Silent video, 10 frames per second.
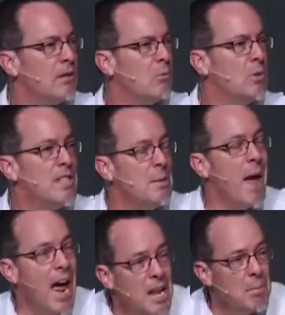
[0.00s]
redeem
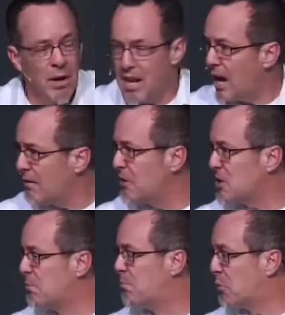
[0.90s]
anybody out of this
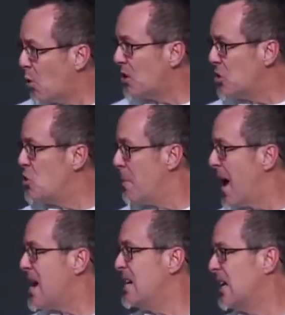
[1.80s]
broken
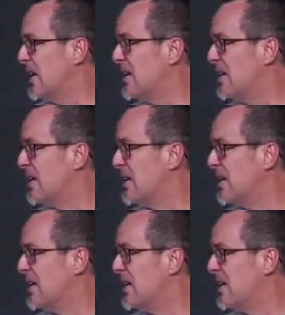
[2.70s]
humanity.